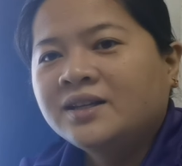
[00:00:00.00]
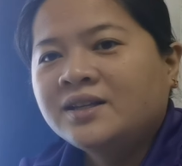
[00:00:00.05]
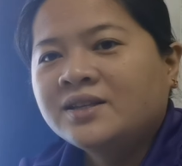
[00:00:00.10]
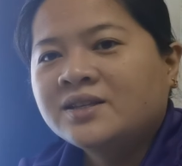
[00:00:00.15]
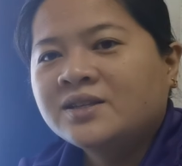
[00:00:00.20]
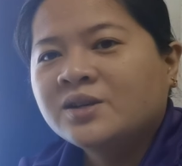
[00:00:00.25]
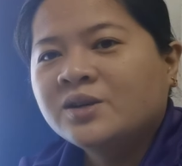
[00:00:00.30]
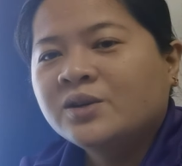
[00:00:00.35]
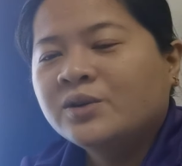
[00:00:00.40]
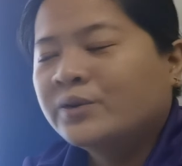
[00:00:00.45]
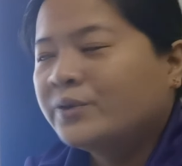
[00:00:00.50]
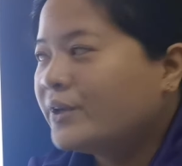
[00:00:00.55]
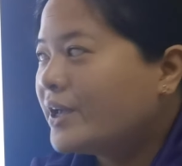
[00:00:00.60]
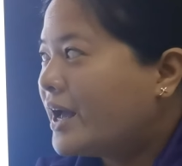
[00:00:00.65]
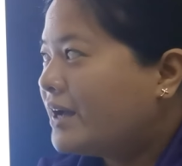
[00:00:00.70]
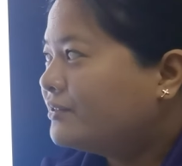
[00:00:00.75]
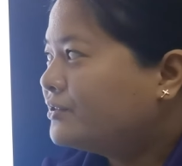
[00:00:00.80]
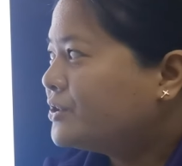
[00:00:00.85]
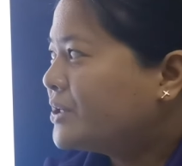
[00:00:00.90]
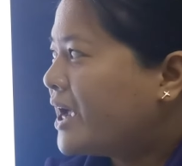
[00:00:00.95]
so
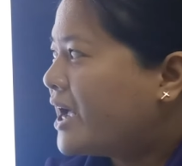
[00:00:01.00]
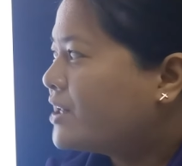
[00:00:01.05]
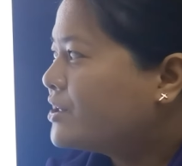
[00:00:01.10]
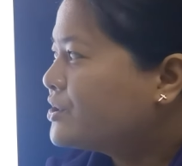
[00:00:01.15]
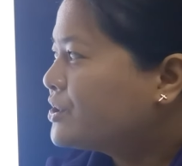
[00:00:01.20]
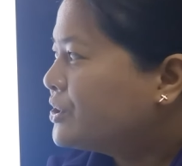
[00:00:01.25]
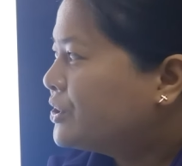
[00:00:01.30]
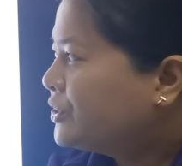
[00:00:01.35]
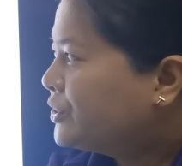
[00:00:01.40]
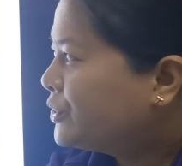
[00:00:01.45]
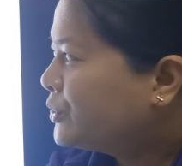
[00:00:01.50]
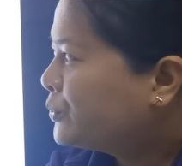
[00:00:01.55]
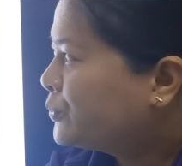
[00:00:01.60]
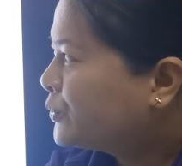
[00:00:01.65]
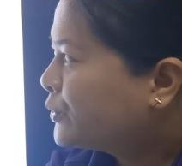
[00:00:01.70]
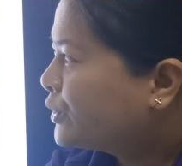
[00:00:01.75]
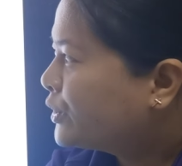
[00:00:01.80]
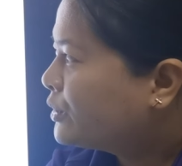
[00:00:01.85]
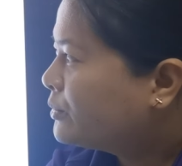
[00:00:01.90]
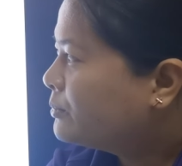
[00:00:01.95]
you have to answer your
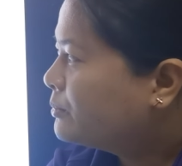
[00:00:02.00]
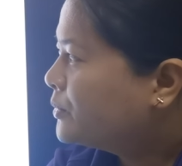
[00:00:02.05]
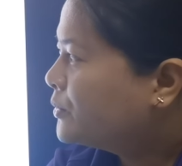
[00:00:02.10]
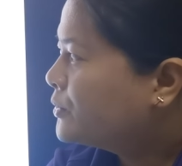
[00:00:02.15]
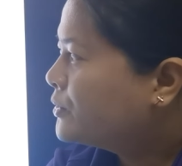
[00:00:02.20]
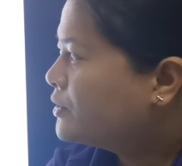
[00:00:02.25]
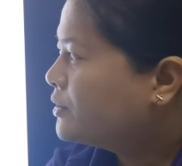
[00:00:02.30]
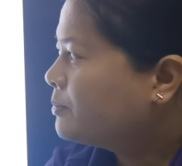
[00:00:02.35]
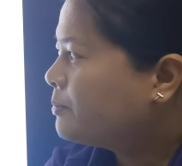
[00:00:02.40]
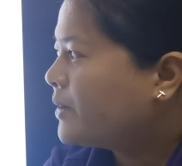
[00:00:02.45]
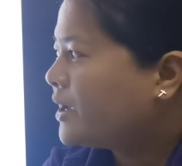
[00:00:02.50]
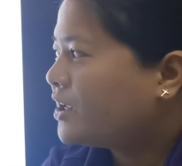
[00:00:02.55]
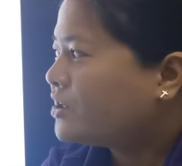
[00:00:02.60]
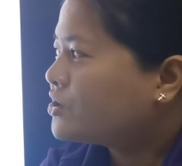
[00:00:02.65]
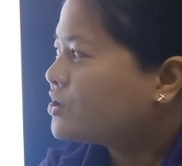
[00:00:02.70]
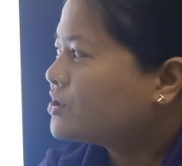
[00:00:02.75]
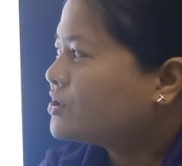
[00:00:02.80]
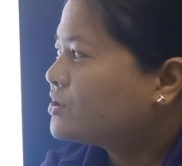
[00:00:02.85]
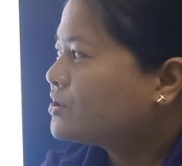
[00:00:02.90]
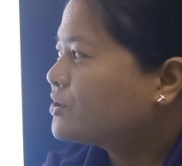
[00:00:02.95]
workbook
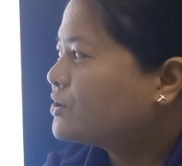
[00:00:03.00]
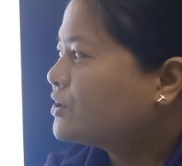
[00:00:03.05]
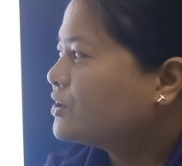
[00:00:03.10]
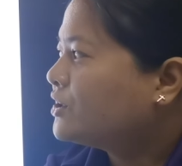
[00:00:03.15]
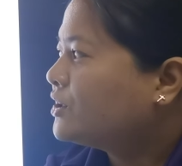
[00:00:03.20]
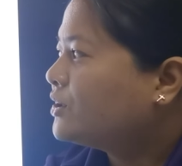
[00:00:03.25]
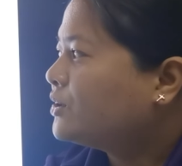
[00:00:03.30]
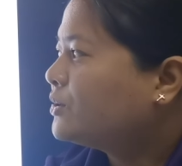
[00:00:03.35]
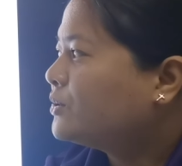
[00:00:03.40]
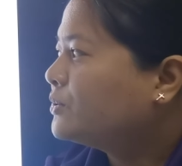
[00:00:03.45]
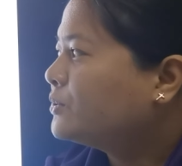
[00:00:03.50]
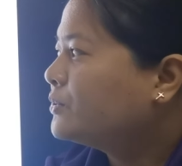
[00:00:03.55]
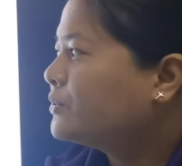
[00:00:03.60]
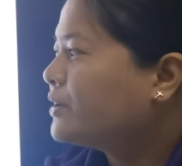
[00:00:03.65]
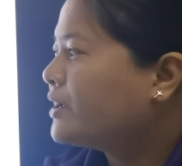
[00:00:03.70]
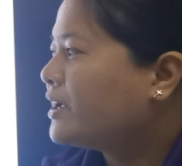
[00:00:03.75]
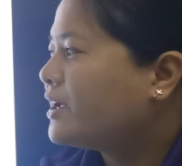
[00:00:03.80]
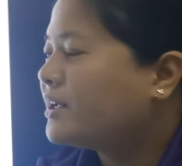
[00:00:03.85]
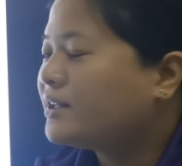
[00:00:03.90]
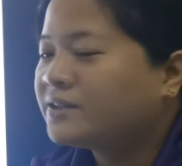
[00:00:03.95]
pages
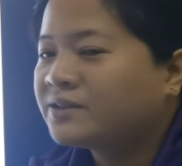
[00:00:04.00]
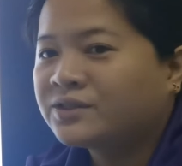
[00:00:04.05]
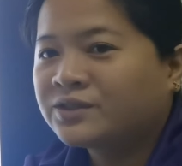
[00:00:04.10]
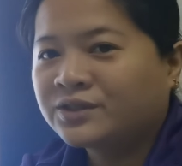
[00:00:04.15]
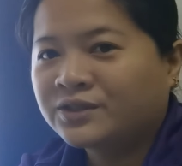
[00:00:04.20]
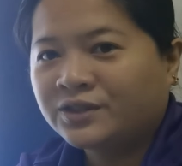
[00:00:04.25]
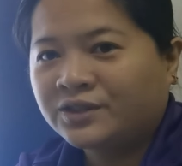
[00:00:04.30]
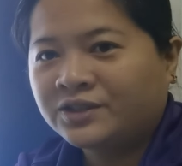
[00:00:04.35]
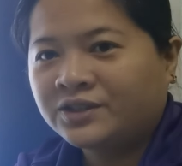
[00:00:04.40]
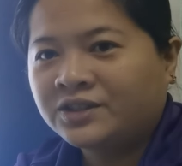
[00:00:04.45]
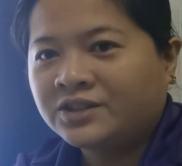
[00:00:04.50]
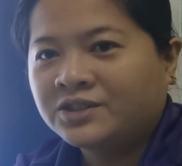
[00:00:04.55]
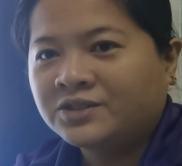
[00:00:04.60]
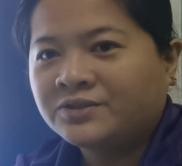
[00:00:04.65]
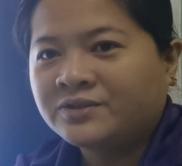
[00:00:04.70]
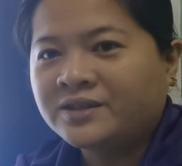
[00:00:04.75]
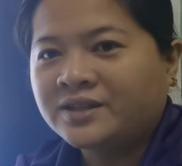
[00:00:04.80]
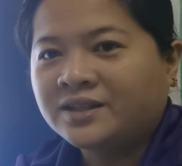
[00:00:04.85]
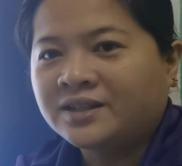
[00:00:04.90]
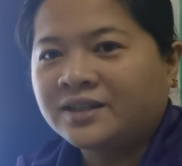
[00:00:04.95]
32 and
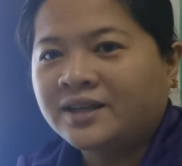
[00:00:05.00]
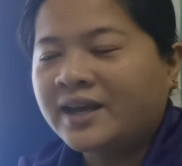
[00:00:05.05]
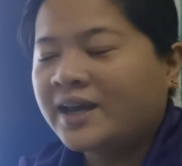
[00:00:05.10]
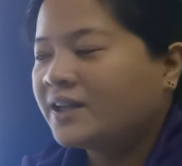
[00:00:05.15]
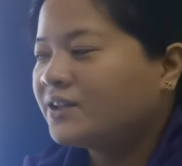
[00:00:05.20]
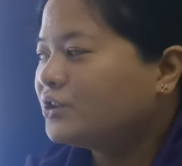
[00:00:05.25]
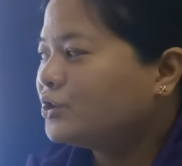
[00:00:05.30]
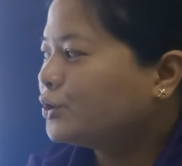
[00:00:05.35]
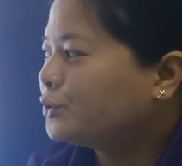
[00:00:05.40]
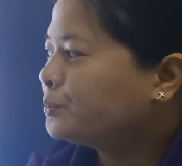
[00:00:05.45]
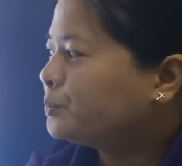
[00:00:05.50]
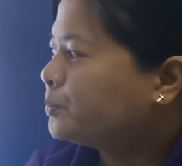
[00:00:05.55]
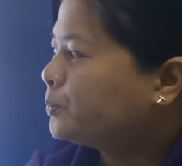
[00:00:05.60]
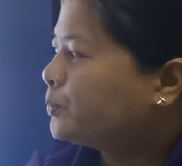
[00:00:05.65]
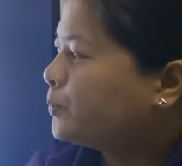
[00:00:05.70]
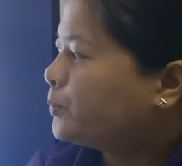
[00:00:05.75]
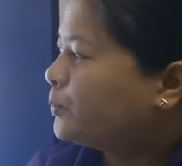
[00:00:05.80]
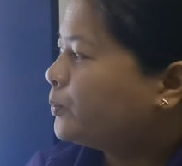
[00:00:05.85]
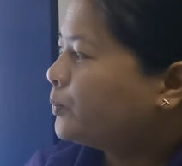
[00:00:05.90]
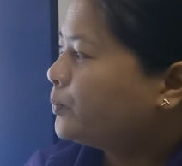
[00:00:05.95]
33 and your
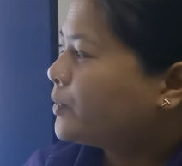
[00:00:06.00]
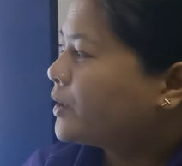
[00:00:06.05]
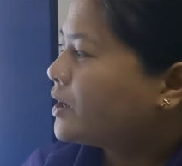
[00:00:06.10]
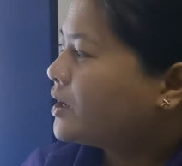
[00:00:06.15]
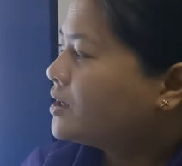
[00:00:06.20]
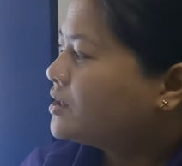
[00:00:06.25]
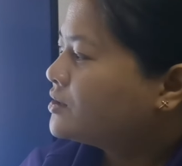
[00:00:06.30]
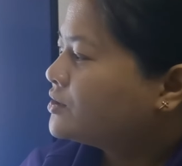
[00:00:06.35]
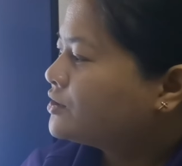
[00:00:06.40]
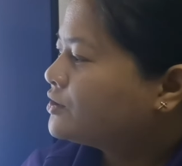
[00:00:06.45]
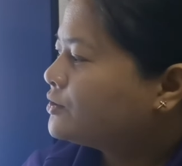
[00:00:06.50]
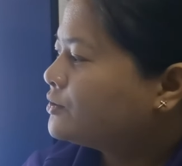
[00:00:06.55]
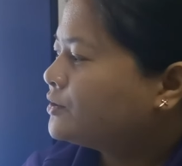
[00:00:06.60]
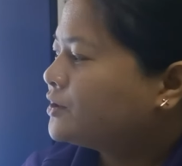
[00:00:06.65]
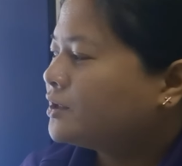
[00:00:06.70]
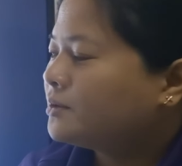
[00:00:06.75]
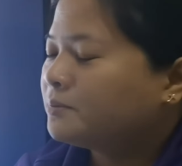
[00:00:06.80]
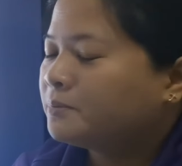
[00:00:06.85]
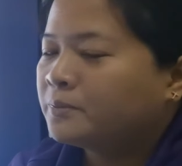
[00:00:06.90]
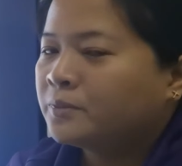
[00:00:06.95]

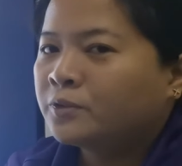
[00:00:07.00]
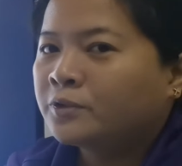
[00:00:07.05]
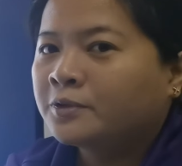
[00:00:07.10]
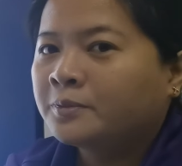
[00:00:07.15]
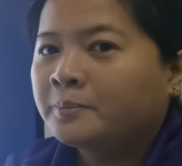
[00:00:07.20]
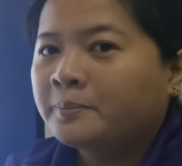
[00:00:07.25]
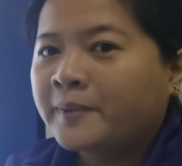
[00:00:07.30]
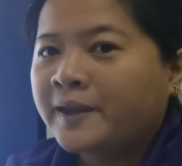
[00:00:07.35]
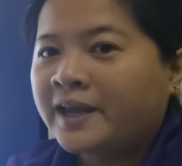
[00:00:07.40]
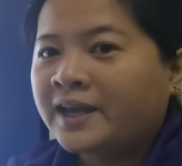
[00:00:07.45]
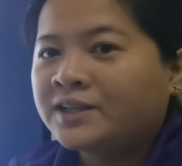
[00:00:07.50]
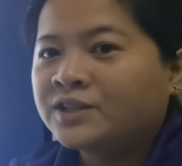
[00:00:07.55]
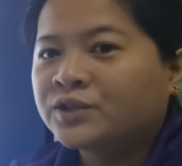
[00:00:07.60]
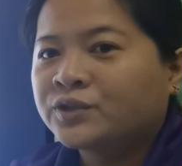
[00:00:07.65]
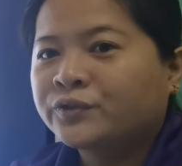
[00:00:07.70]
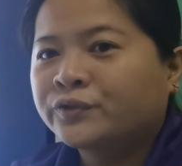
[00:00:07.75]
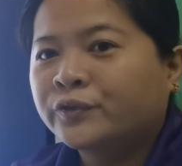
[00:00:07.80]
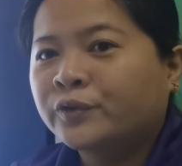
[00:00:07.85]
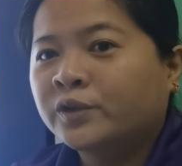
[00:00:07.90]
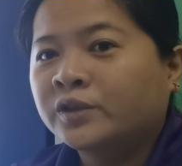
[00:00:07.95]
student book
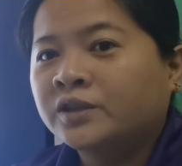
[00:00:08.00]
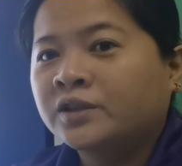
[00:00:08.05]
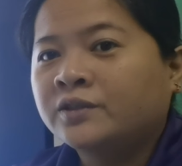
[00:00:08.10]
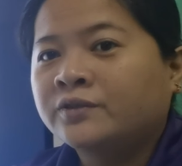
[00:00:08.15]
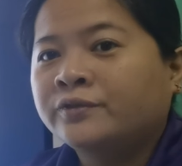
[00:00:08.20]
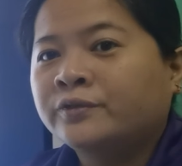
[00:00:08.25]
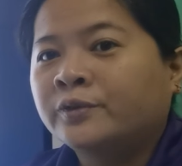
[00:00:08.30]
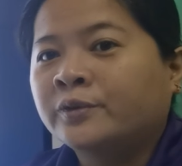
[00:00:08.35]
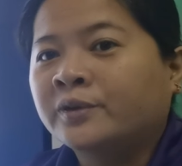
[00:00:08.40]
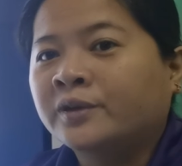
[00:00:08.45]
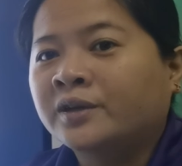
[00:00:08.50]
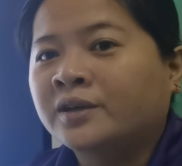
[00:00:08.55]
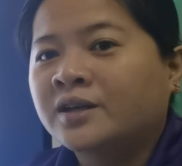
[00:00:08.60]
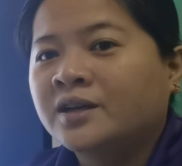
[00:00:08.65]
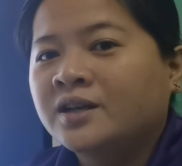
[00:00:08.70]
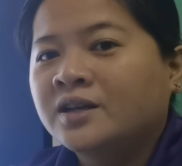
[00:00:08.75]
page 44.